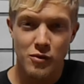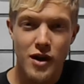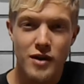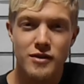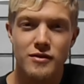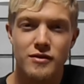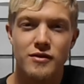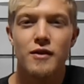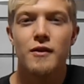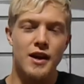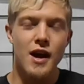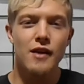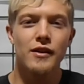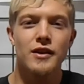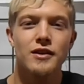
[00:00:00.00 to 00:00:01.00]
prizes.
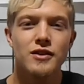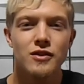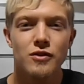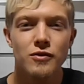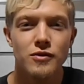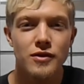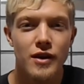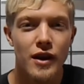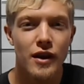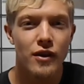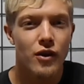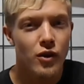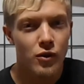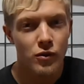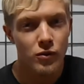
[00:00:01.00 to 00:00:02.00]
now that it's Tuesday,
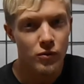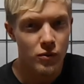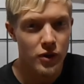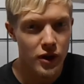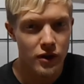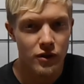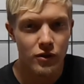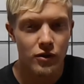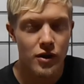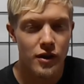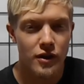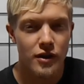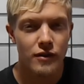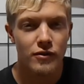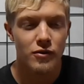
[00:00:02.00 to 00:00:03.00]
we're going to do another
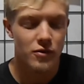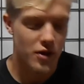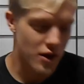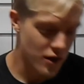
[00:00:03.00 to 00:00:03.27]
giveaway.